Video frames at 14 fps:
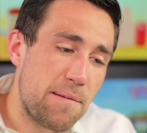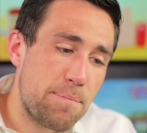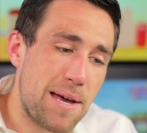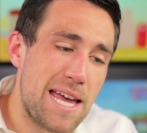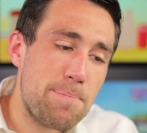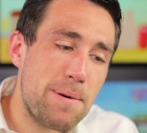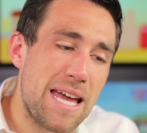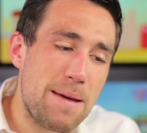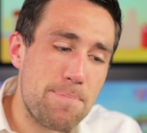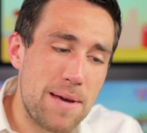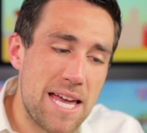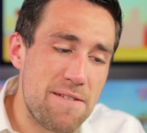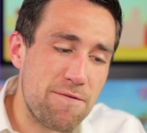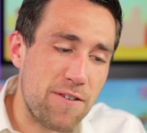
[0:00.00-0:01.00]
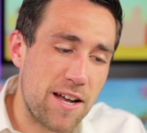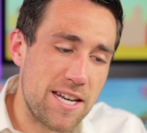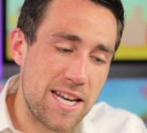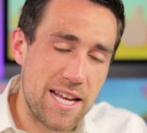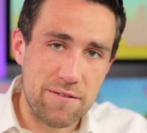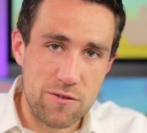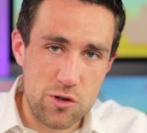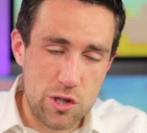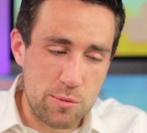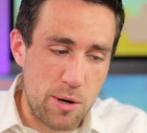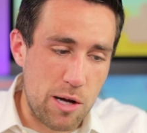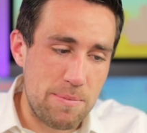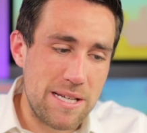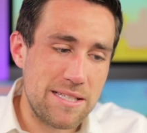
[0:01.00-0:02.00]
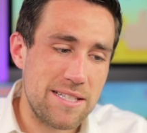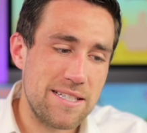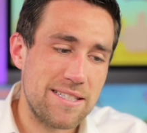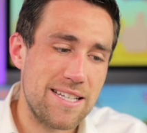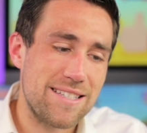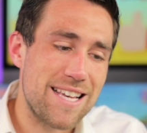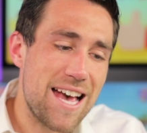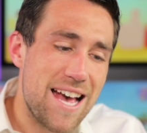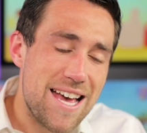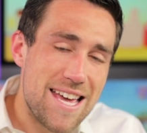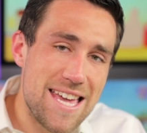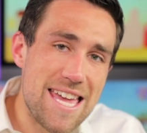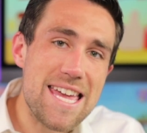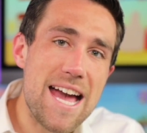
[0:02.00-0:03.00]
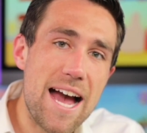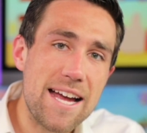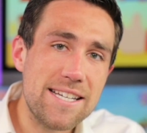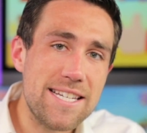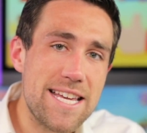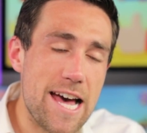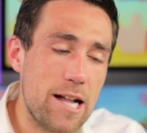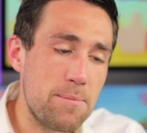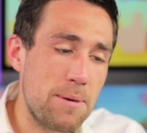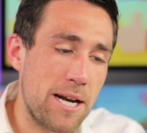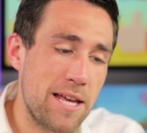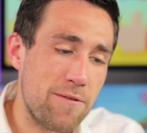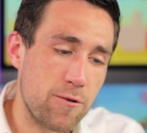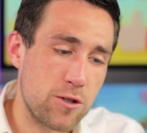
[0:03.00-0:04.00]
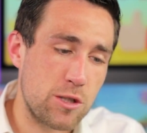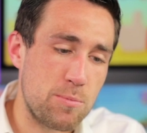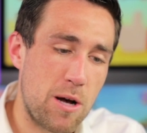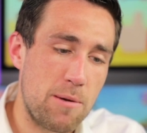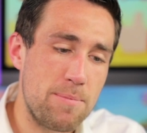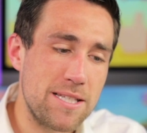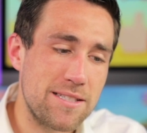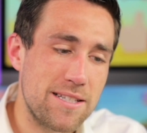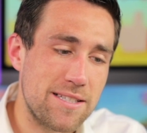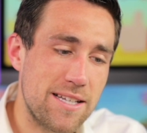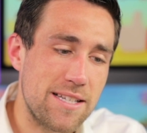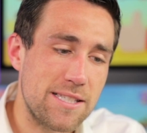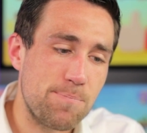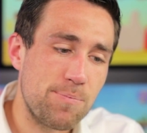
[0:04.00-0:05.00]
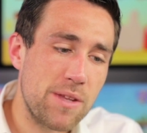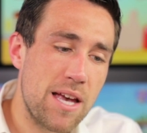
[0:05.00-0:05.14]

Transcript: PPP funding for small businesses, EIDL money for small businesses,